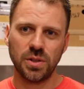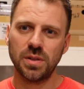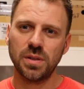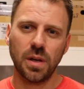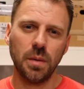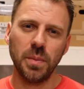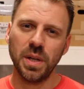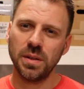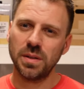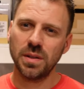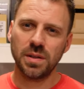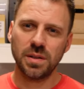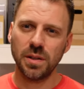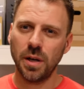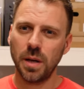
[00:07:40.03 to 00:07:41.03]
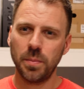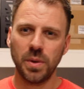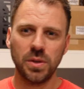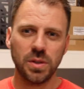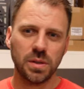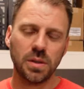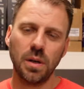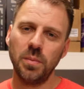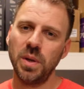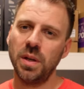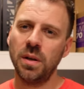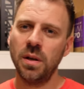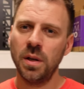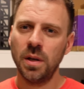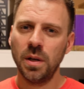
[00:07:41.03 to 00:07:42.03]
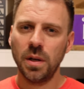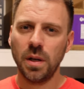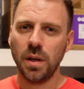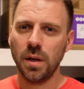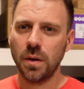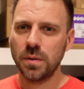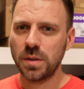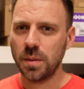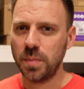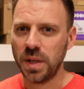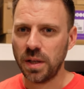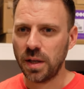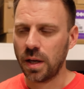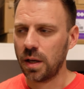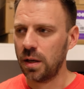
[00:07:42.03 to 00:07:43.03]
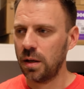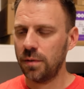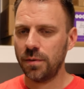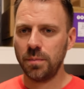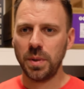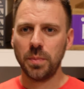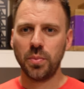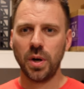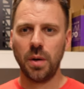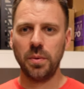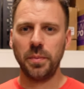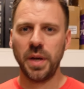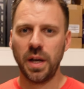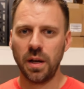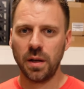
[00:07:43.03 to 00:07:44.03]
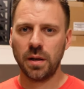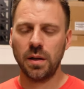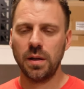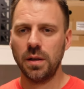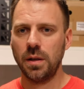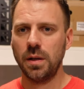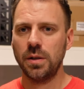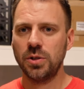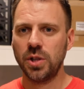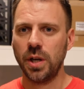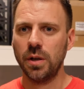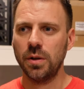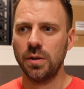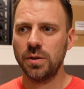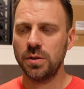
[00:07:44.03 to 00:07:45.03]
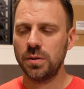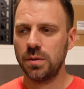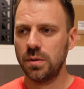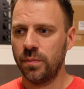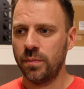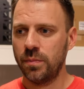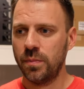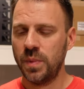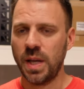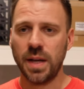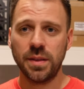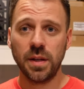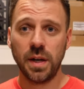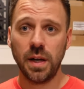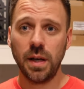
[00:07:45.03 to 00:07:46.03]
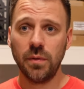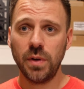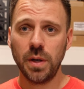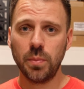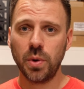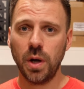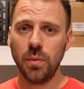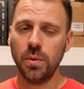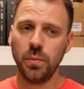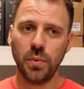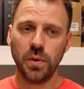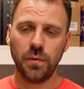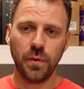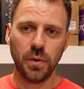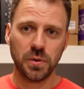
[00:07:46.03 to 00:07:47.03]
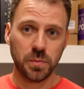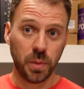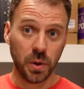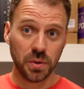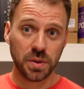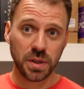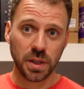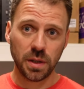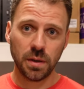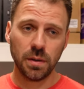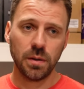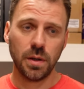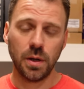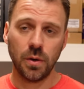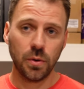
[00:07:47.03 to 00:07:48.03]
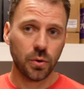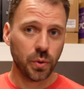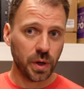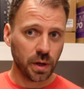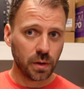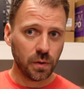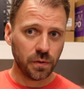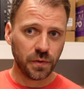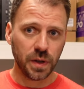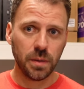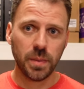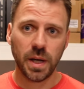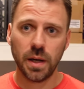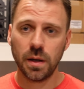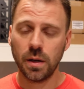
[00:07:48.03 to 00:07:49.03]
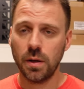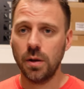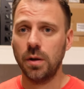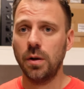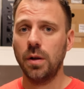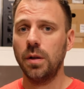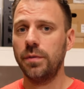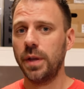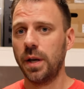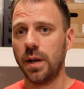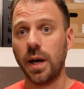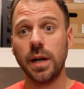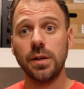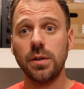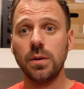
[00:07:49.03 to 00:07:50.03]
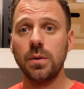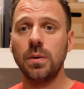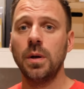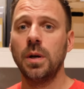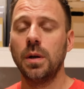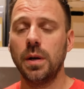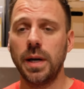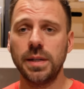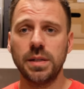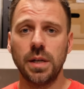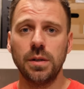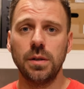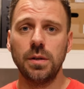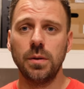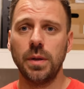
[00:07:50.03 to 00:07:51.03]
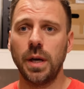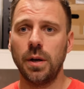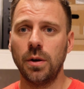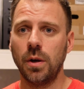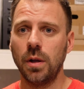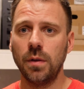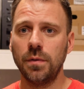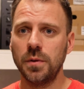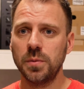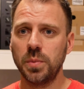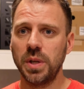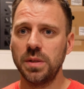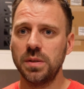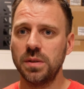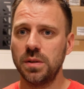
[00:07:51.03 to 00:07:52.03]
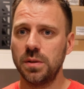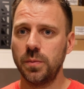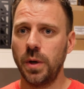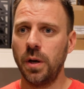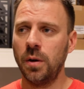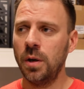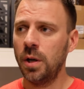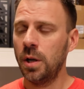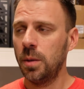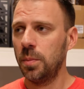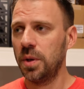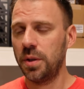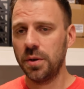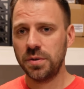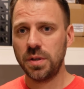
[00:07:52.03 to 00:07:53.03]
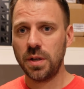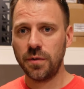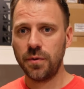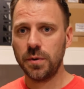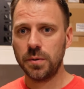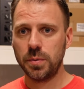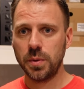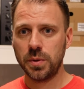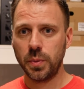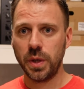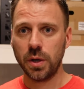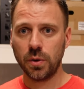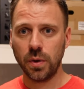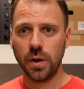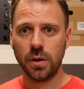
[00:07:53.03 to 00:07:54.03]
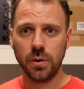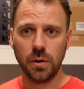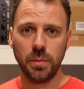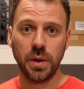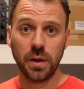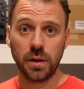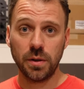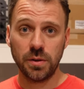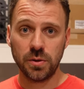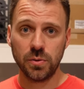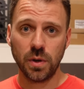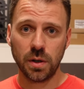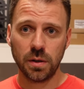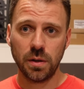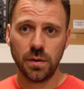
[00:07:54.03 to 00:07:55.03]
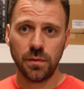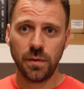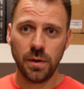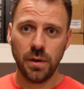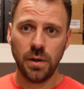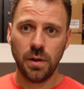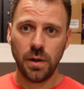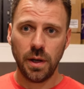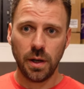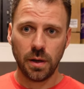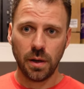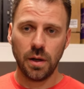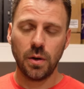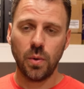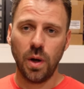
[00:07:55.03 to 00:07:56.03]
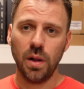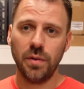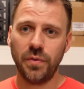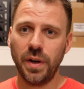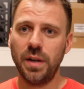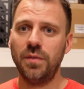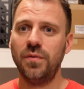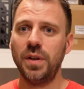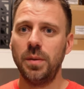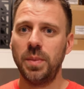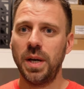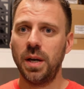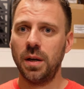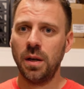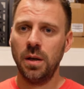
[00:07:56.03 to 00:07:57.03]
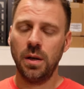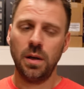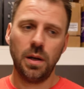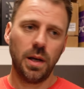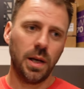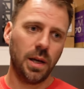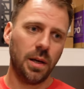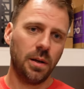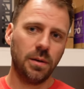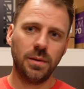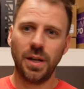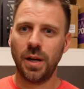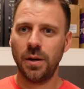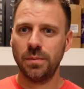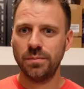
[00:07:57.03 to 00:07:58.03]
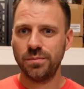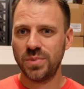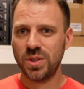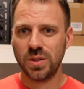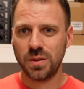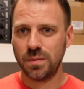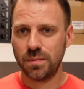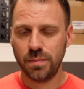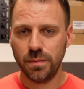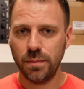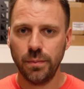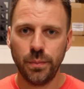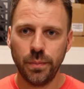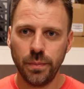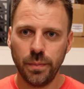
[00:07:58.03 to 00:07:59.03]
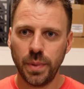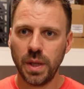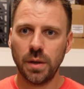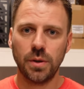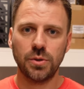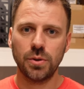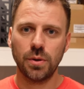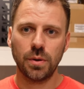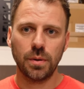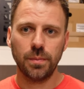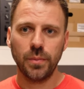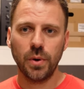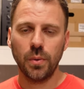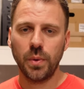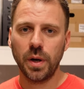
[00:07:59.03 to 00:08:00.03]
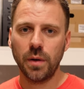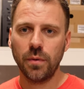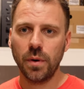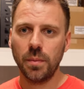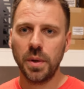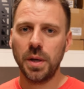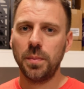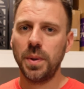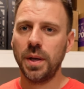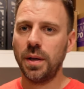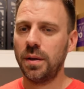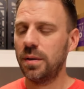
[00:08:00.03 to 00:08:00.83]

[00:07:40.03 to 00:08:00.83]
just come in to snipe and just come in, you know, to be negative and be problematic and, and challenge not that I have any problem with folks posting, you know, critical feedback and, and all of that. I do. I tend to do that in all of those places as well. But there's a difference between critical but constructive and, and qualified feedback and, you know, just being a jerk or whatever it might be.